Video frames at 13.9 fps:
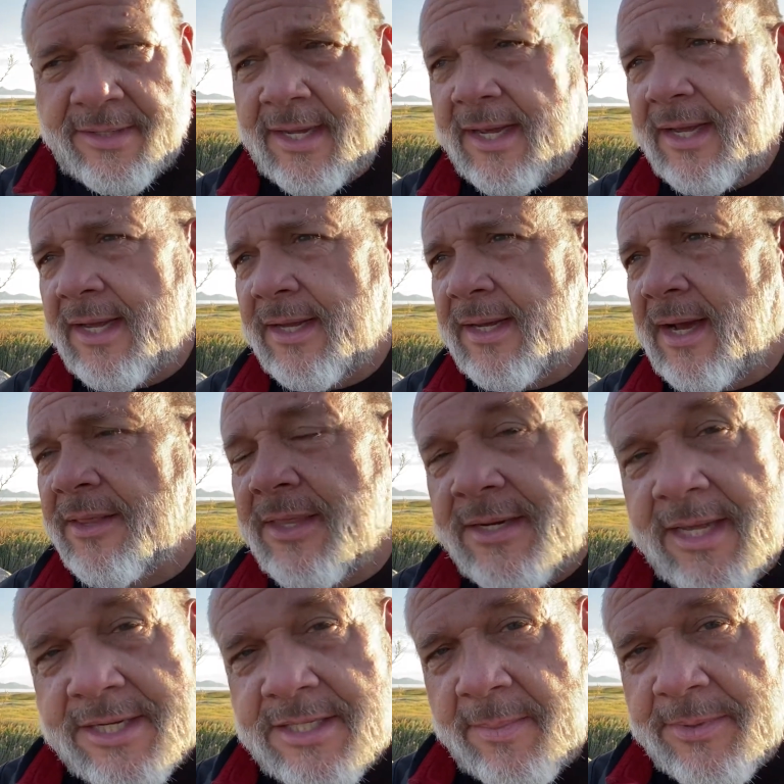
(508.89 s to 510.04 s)
Uh, on the
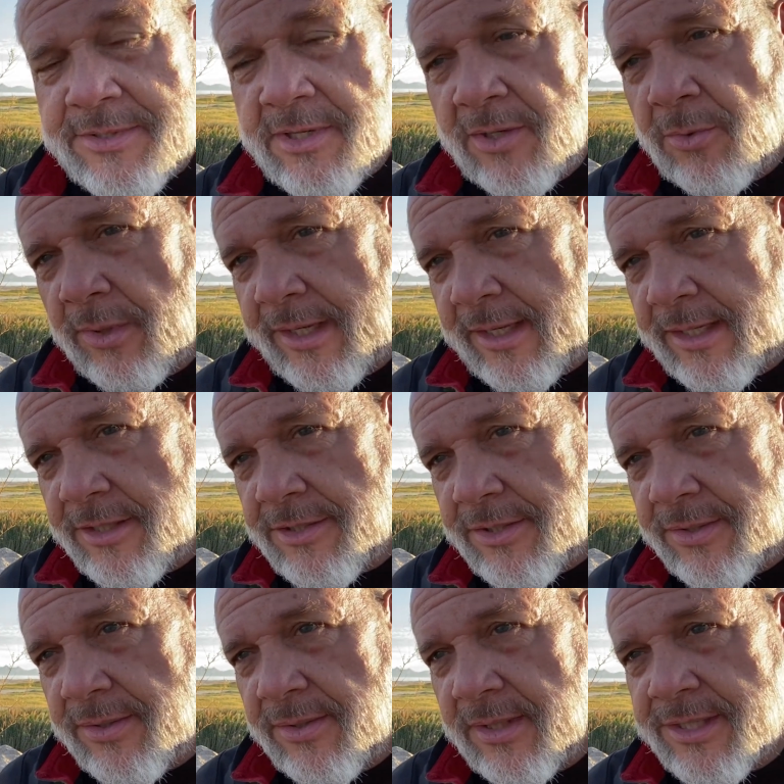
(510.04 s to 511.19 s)
next episode, we'll get
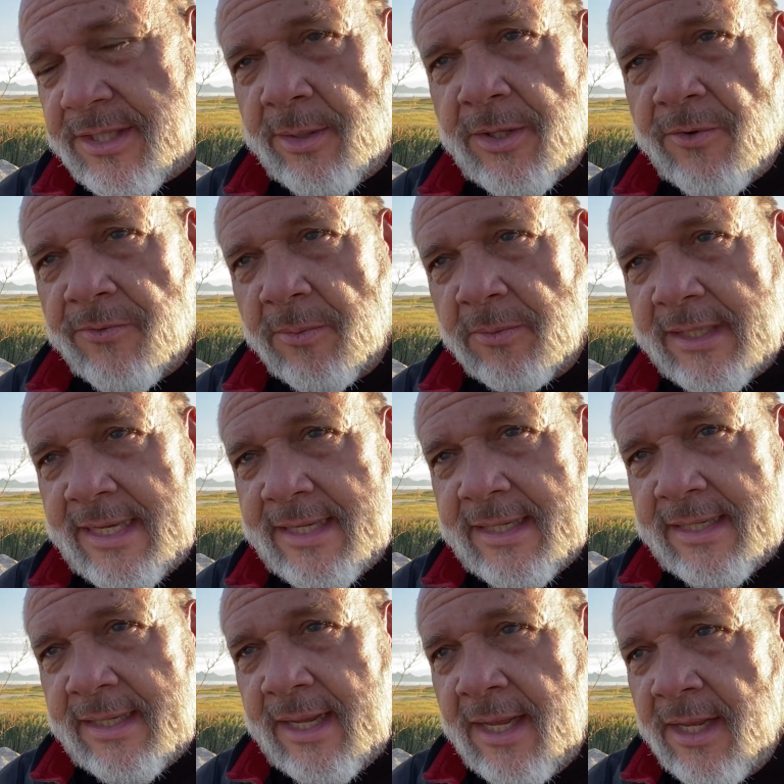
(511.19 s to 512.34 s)
into let's see, I go from
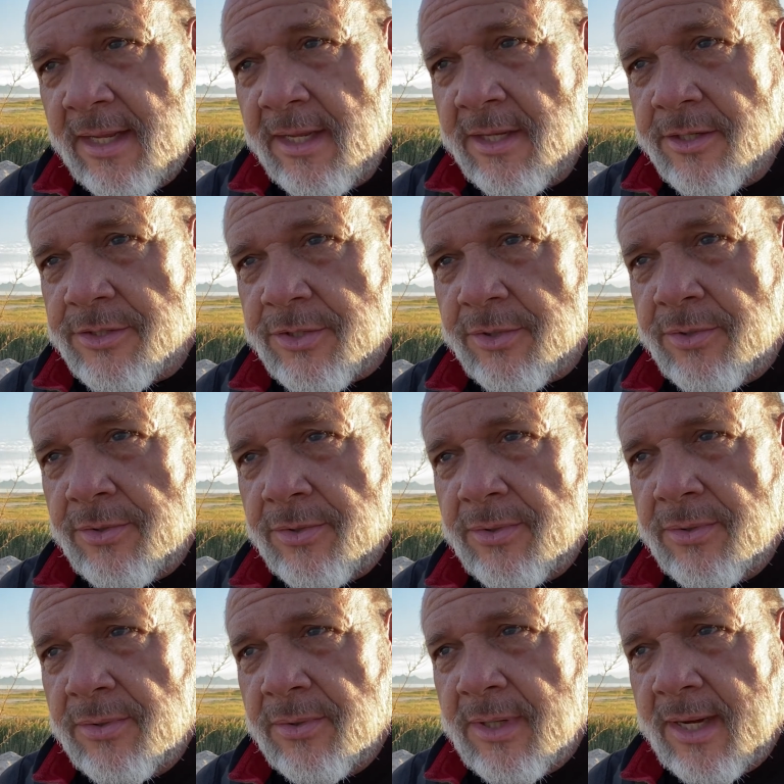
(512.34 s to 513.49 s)
Lincoln
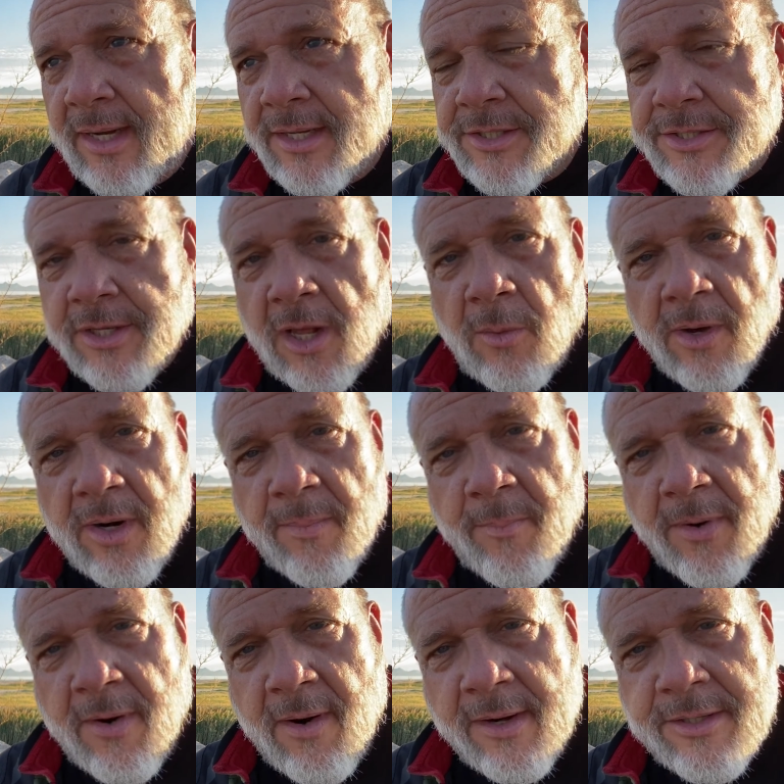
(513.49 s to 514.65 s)
to Saltwater
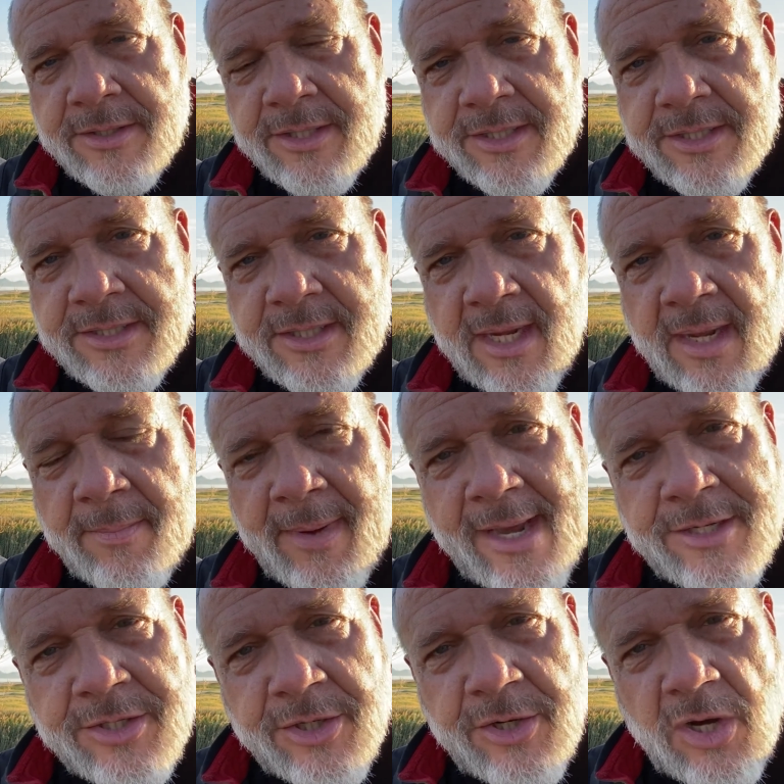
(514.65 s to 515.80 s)
Park just by
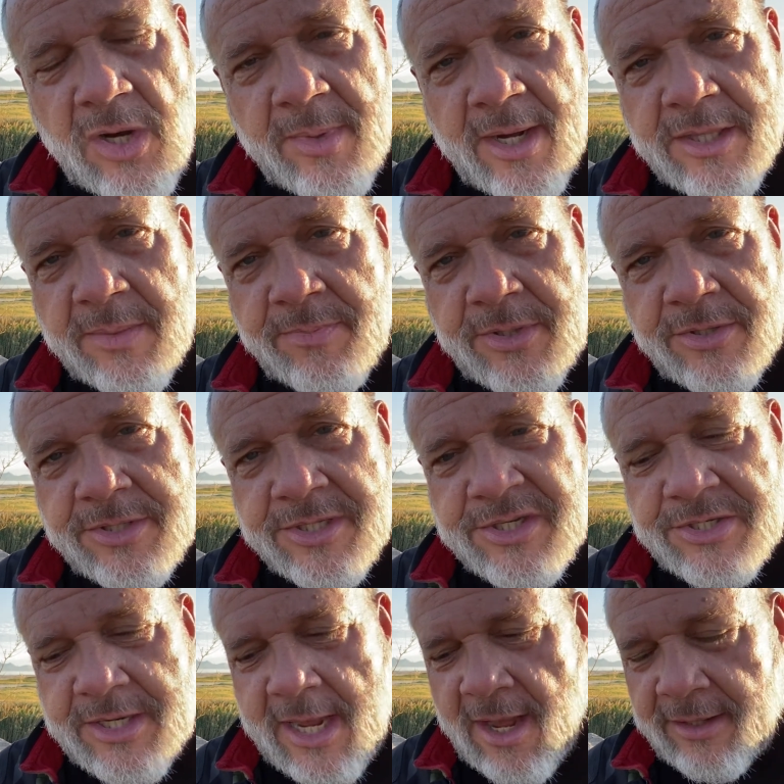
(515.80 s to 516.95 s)
Tacoma on the Puget
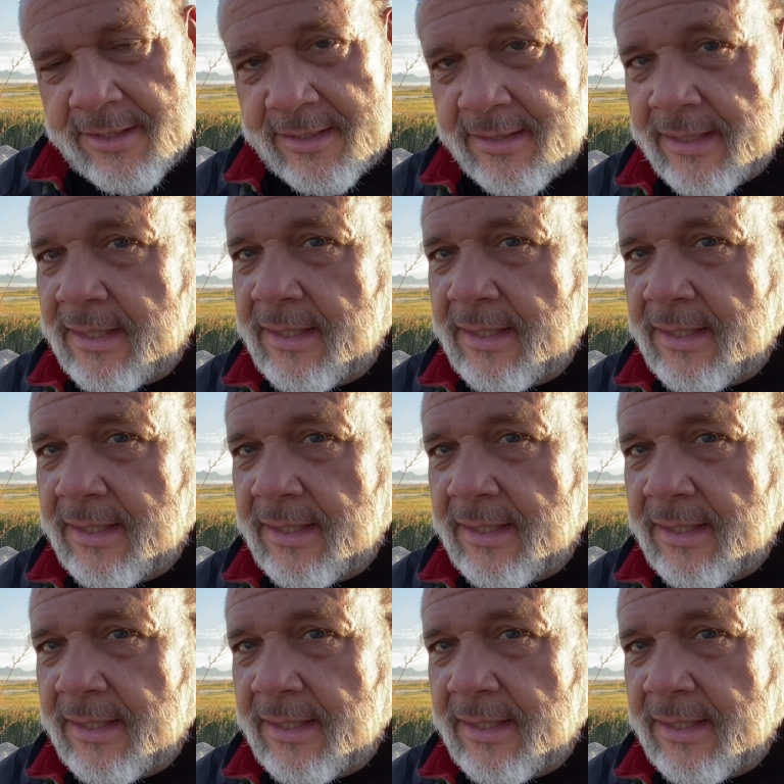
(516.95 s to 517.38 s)
Sound and